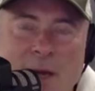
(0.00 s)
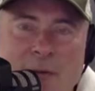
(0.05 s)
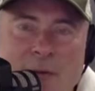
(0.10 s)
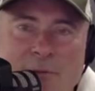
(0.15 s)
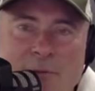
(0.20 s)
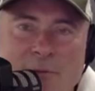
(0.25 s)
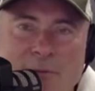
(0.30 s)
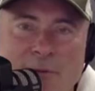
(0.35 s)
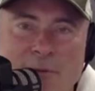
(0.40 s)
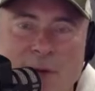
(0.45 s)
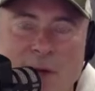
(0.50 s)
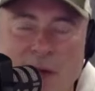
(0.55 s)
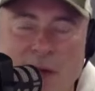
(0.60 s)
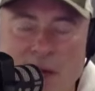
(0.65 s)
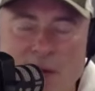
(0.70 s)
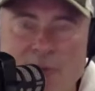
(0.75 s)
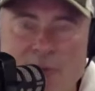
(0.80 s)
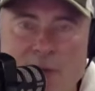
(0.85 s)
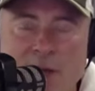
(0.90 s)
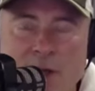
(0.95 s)
I love
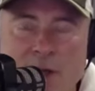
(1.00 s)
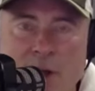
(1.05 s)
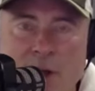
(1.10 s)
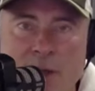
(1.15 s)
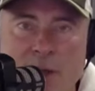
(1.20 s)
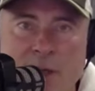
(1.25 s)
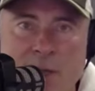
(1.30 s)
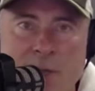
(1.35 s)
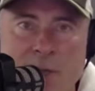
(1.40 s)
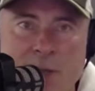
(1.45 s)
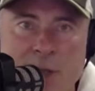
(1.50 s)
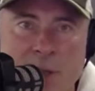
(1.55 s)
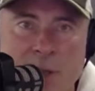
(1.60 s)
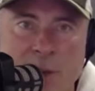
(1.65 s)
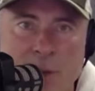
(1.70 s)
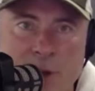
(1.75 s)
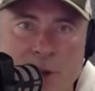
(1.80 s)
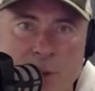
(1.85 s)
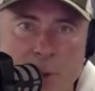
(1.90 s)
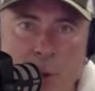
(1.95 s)
that Trans Am
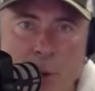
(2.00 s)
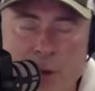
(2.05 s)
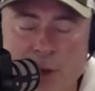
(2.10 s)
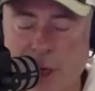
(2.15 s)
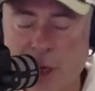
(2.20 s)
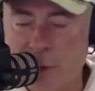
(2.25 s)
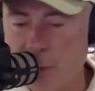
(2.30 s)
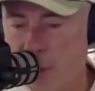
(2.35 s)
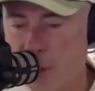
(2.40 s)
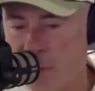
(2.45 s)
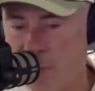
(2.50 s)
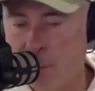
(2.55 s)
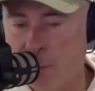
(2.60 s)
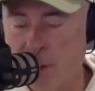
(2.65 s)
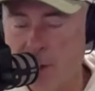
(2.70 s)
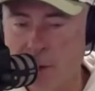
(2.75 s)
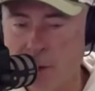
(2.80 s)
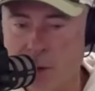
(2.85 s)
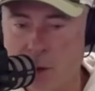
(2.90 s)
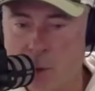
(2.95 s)
series. You boys know that I have a
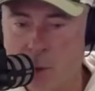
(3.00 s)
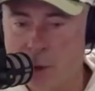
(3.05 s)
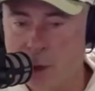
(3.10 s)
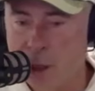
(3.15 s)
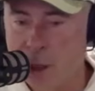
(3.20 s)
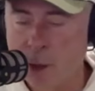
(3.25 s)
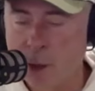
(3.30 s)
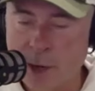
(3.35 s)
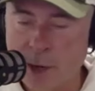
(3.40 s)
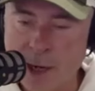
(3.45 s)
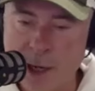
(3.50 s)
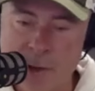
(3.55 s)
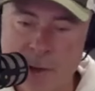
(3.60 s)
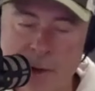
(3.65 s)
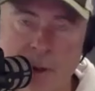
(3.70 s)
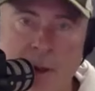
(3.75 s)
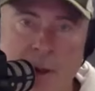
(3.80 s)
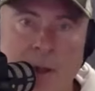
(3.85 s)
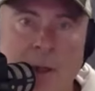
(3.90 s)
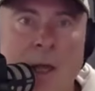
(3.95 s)
bit to do with it
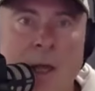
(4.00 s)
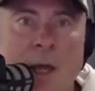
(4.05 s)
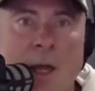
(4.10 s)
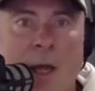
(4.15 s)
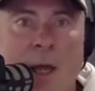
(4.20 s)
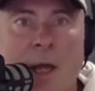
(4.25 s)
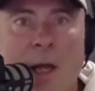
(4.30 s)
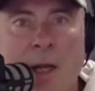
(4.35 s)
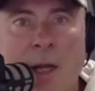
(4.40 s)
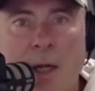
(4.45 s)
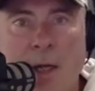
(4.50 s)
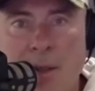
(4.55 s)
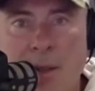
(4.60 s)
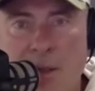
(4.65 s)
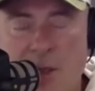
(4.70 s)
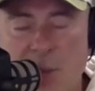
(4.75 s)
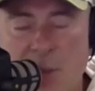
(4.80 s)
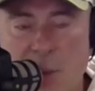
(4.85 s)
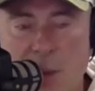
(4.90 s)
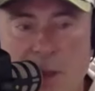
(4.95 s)
around the
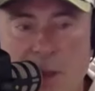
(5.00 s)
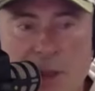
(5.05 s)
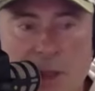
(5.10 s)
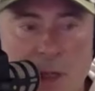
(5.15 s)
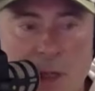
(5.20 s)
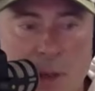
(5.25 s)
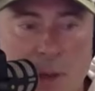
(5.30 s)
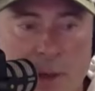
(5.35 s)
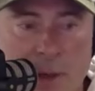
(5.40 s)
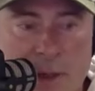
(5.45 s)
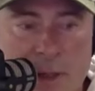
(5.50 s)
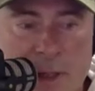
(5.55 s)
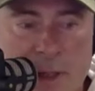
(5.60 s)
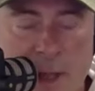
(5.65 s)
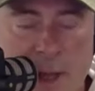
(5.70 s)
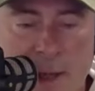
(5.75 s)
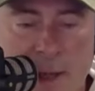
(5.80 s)
Speed Series.